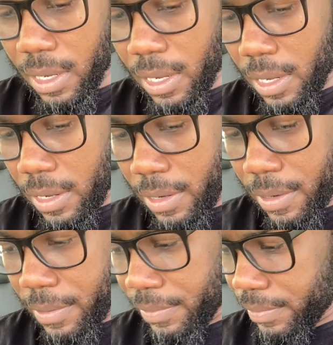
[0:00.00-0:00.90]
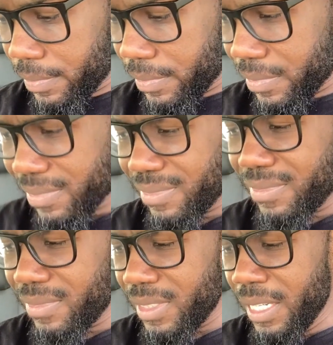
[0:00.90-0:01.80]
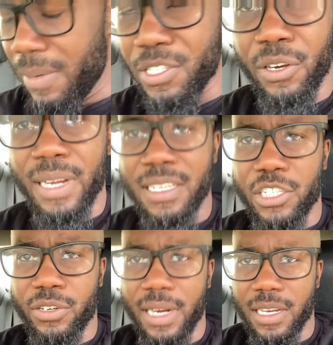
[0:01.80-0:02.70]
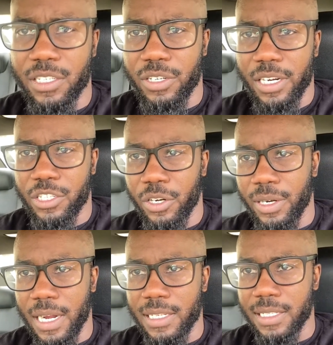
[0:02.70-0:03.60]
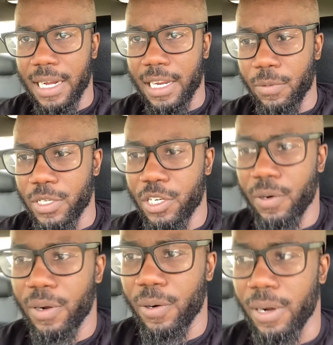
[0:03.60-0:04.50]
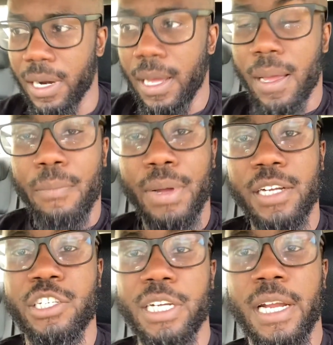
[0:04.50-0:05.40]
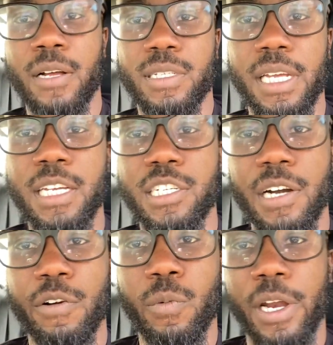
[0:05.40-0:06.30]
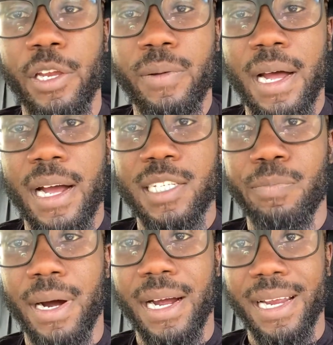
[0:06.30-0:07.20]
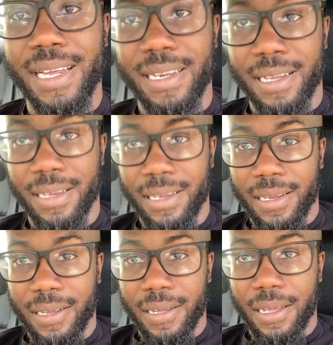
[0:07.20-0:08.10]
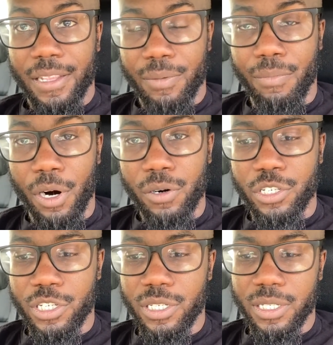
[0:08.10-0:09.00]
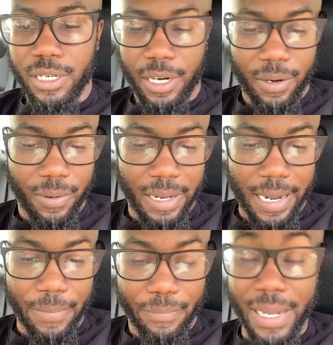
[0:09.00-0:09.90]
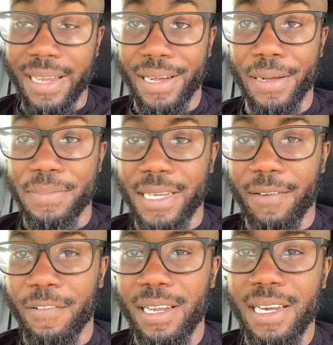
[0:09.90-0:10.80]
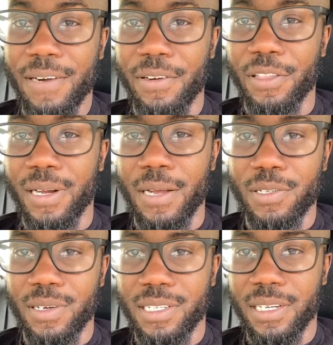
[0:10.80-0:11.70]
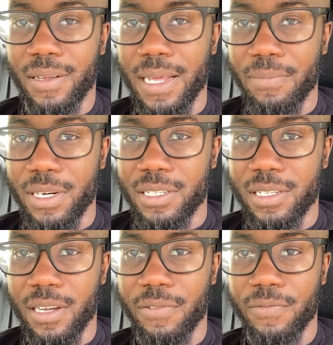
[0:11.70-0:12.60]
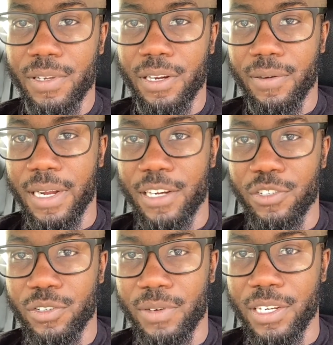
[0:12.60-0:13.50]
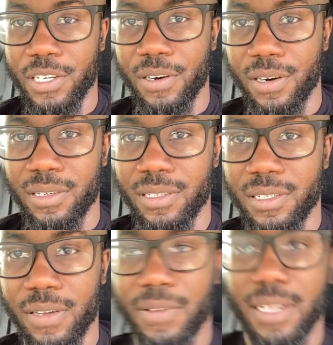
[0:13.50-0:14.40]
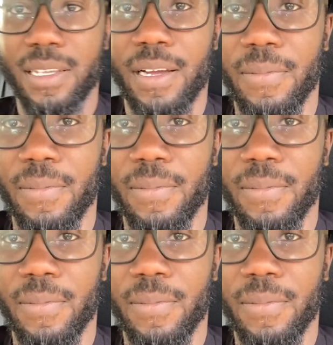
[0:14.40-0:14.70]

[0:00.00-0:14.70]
Yeah, I'm gonna show you guys the trans and try to show you guys exactly what's going on. Big shout out to each and every one of you guys buying the merch. Yo, like, big ups. I really never thought I was gonna sell that much stuff, you know, Andrew's race cars and stuff like that.